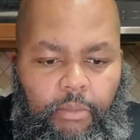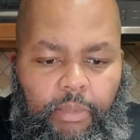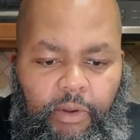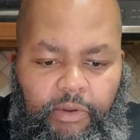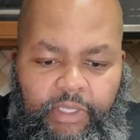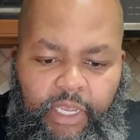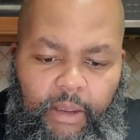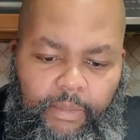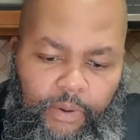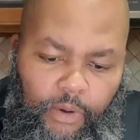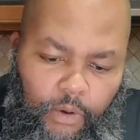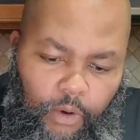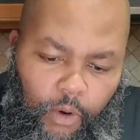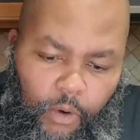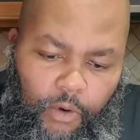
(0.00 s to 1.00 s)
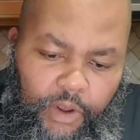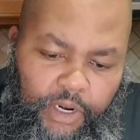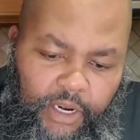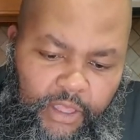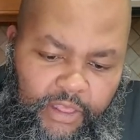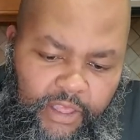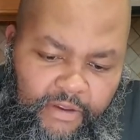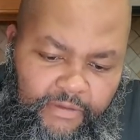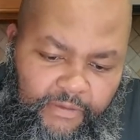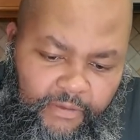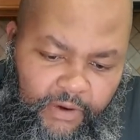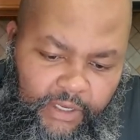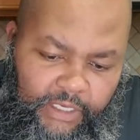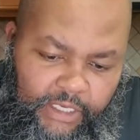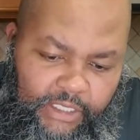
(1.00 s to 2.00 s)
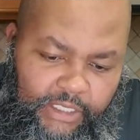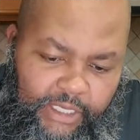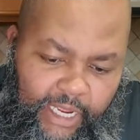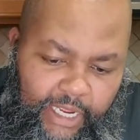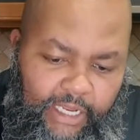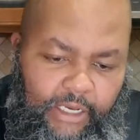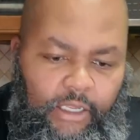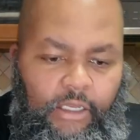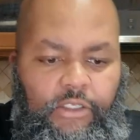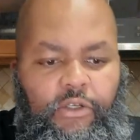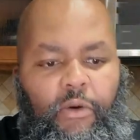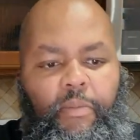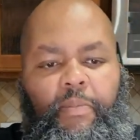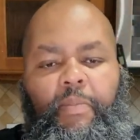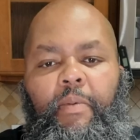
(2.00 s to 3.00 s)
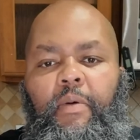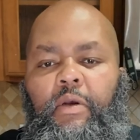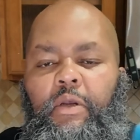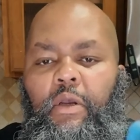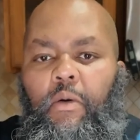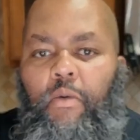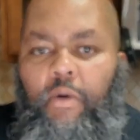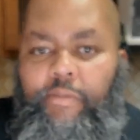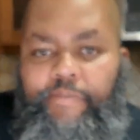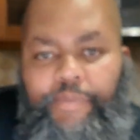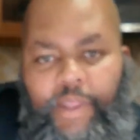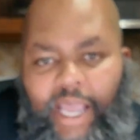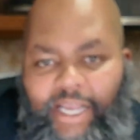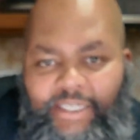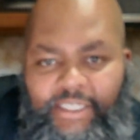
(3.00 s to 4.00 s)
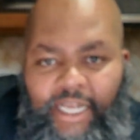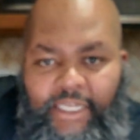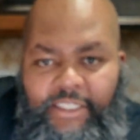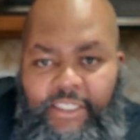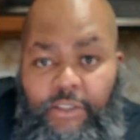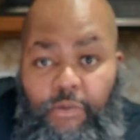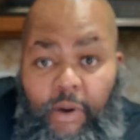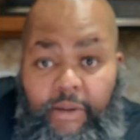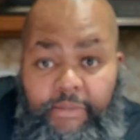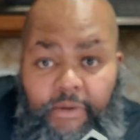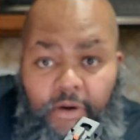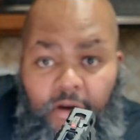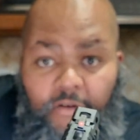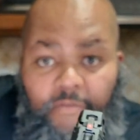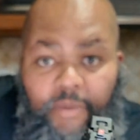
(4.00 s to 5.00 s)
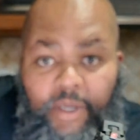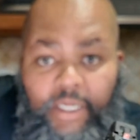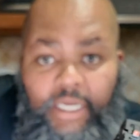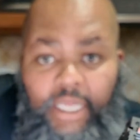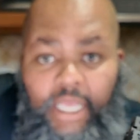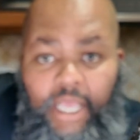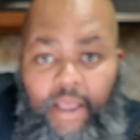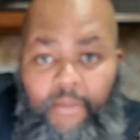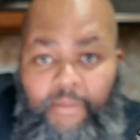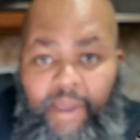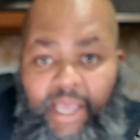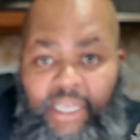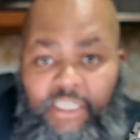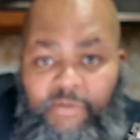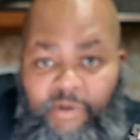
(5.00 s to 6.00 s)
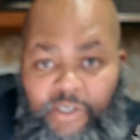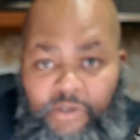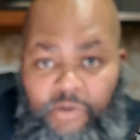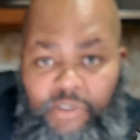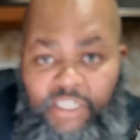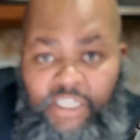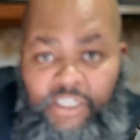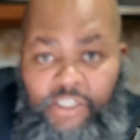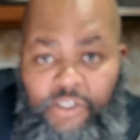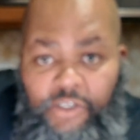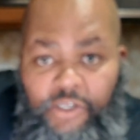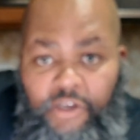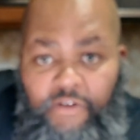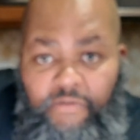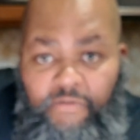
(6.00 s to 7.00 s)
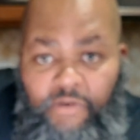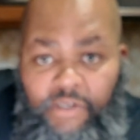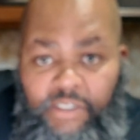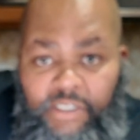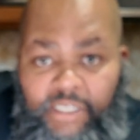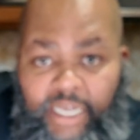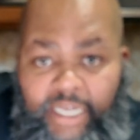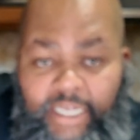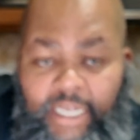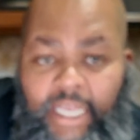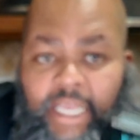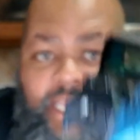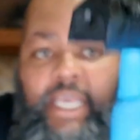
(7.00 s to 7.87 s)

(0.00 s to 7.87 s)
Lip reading: built up on the front sight. So, or actually I just wiped it off, but pay special attention to your front sight.